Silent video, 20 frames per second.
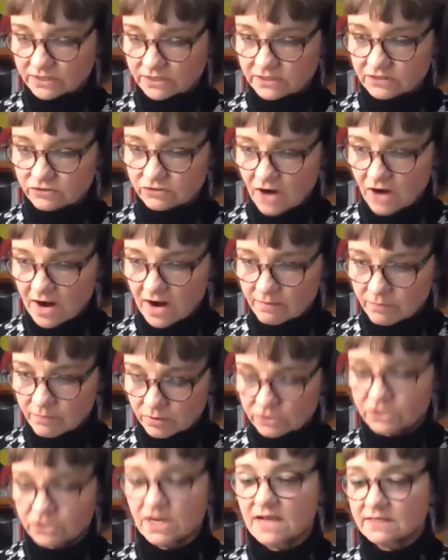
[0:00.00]
just trying to
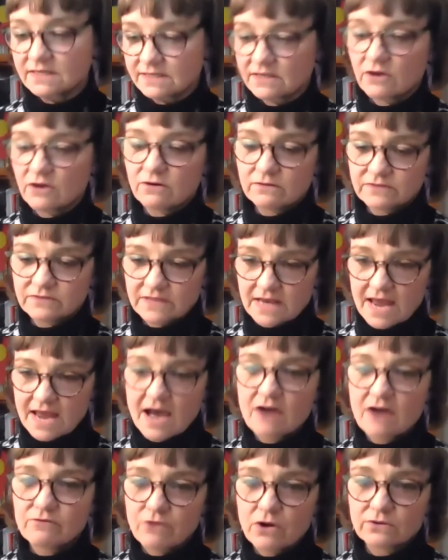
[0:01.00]
push ourselves in
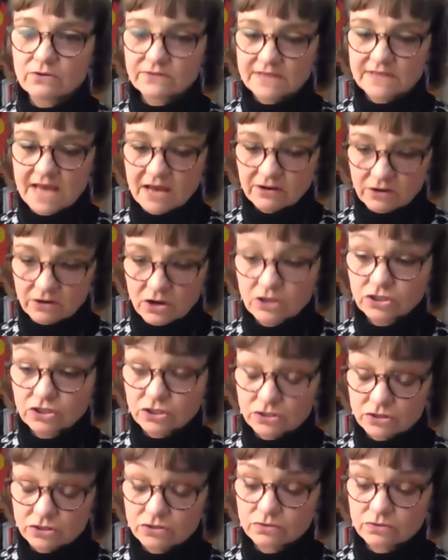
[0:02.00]
our roles now to not
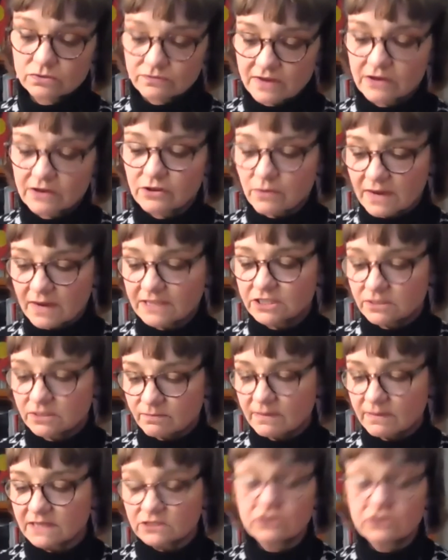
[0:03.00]
just do
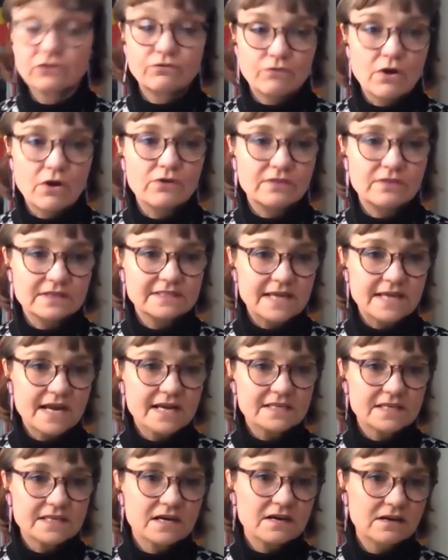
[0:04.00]
evaluation, but to grow the
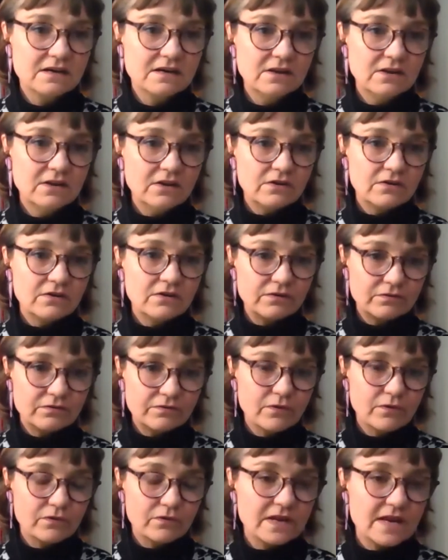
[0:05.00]
sector
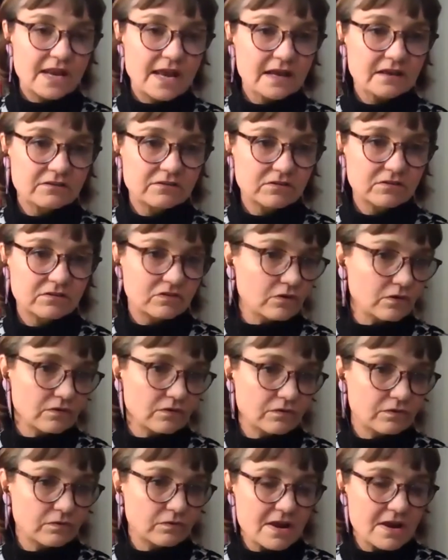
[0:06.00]
for the next sort
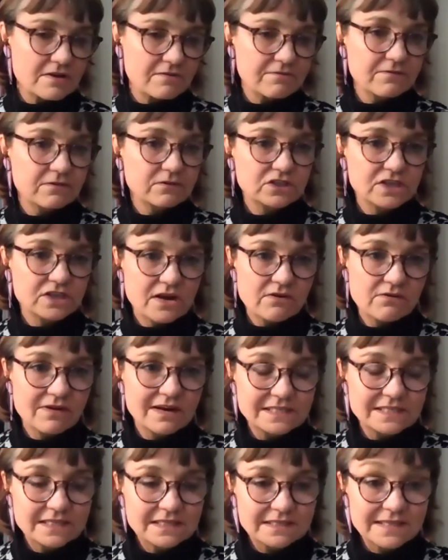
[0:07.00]
of three to four
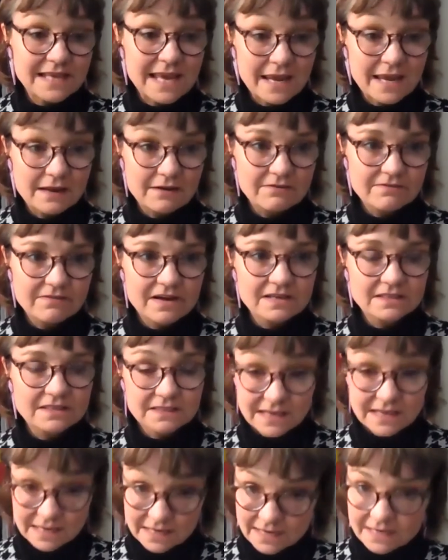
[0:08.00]
generations ahead of
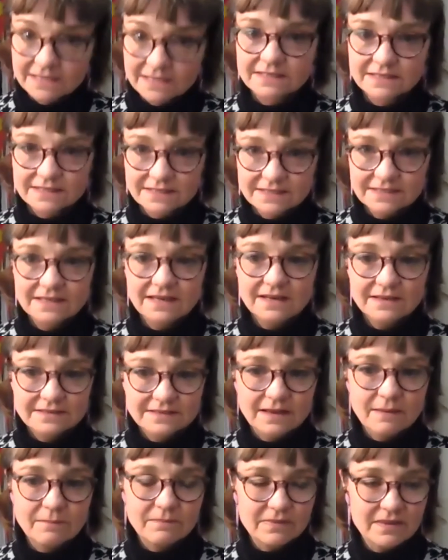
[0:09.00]
us. It is
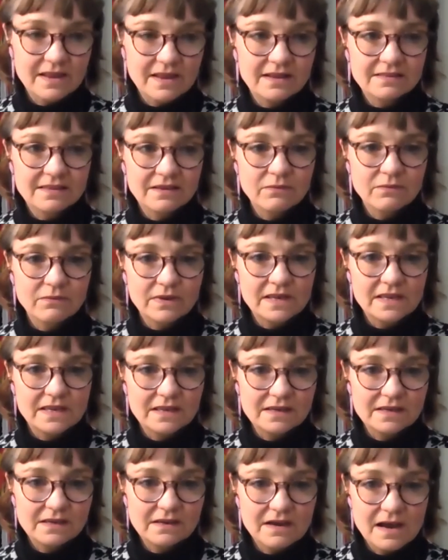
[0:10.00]
something that
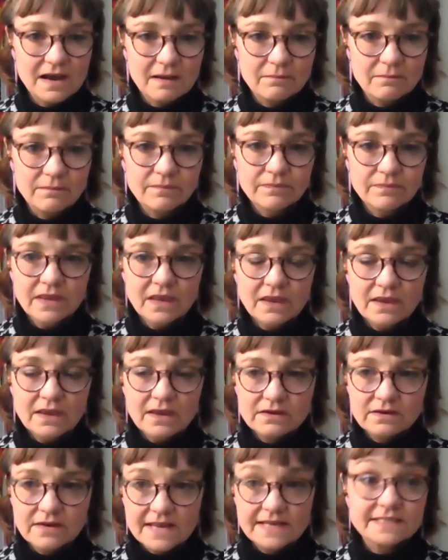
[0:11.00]
we um,
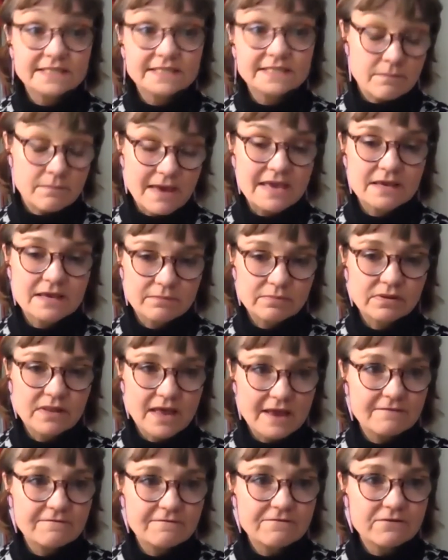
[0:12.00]
need to make a
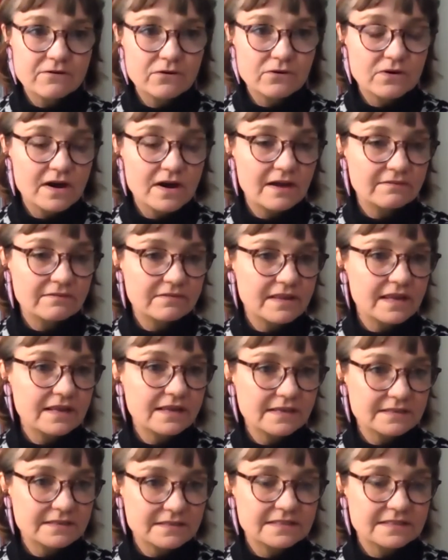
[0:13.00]
plan for, I
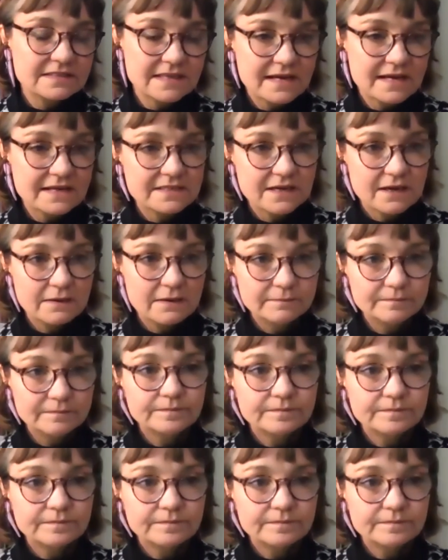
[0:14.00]
think, as a sector.